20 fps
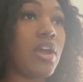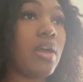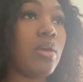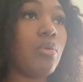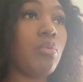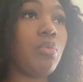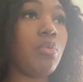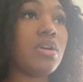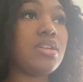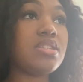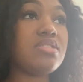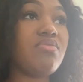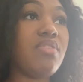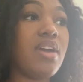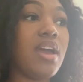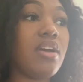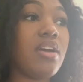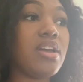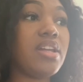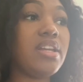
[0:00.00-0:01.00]
It was
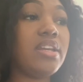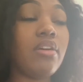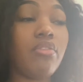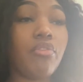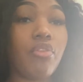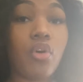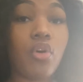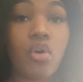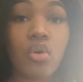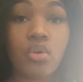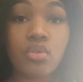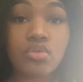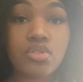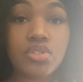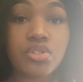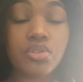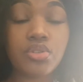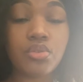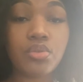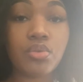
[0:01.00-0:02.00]
very difficult
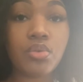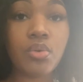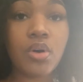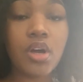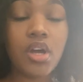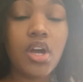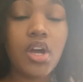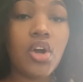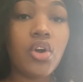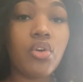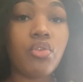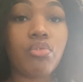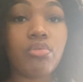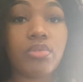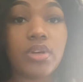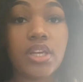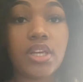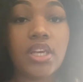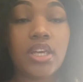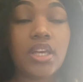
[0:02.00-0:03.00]
to
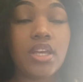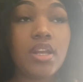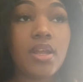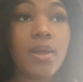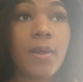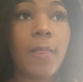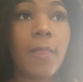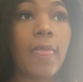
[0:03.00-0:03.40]
read.